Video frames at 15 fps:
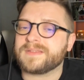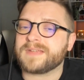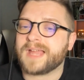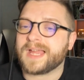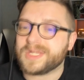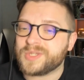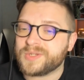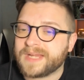
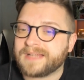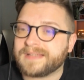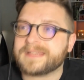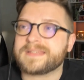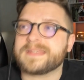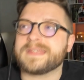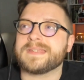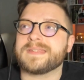Kaiju
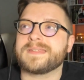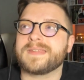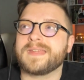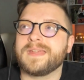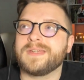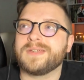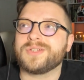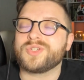Galaxy's
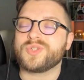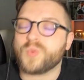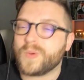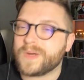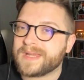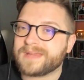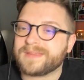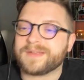
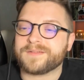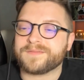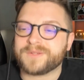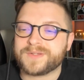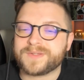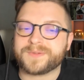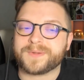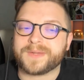20th
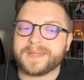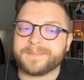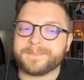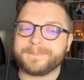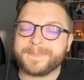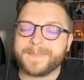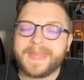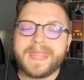anniversary,
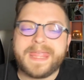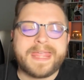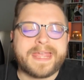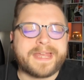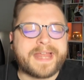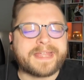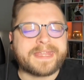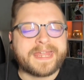
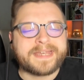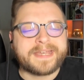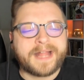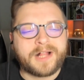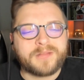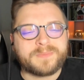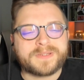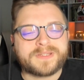and I can't
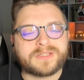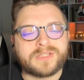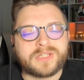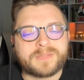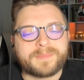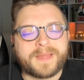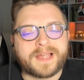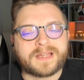help but to
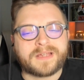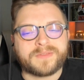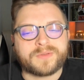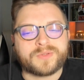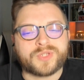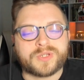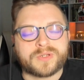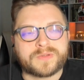look back on
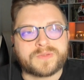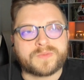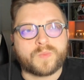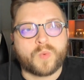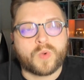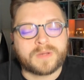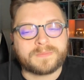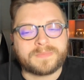those years
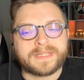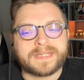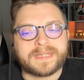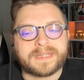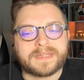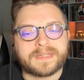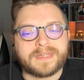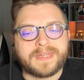
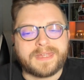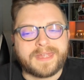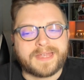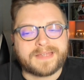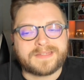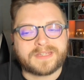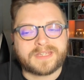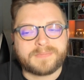warmly
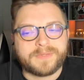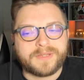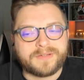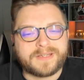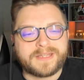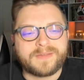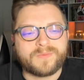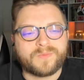as the
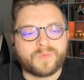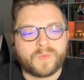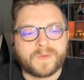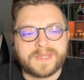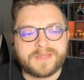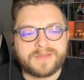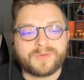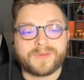community
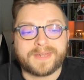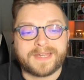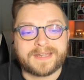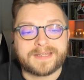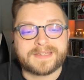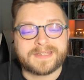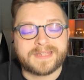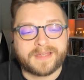we
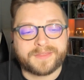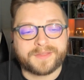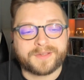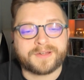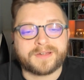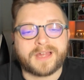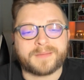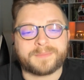created
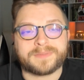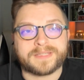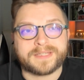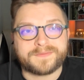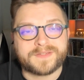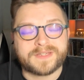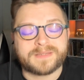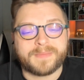together
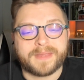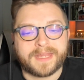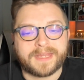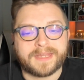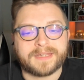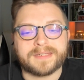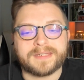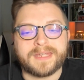uplifted me